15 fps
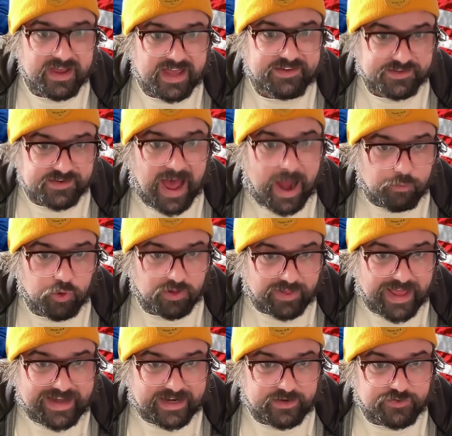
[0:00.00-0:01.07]
is not
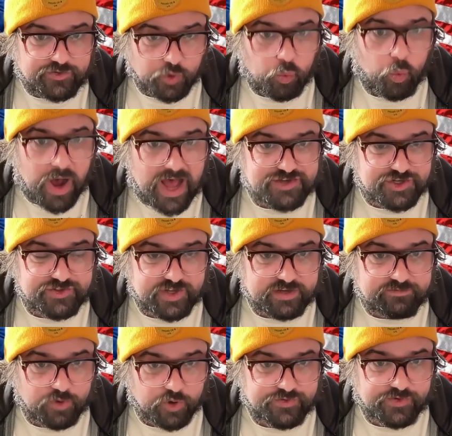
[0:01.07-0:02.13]
related to
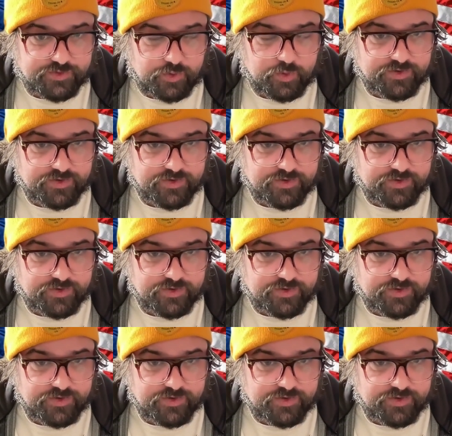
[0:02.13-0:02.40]
Washington versus